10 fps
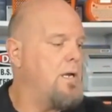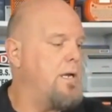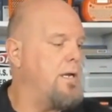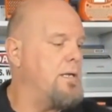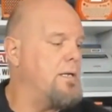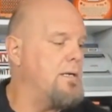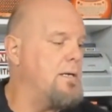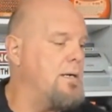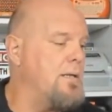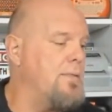And
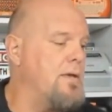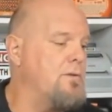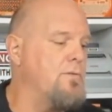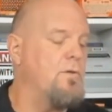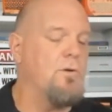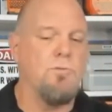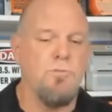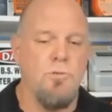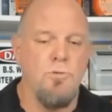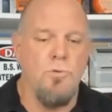thanks for
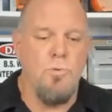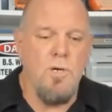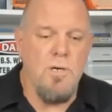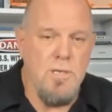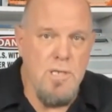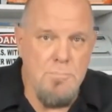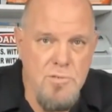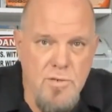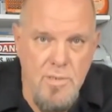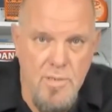those who keep
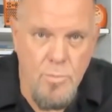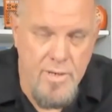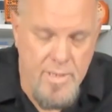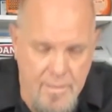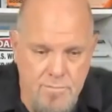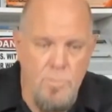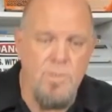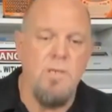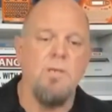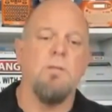returning week after
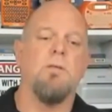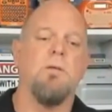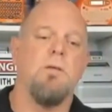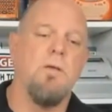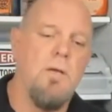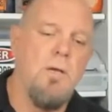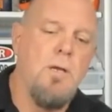week, and the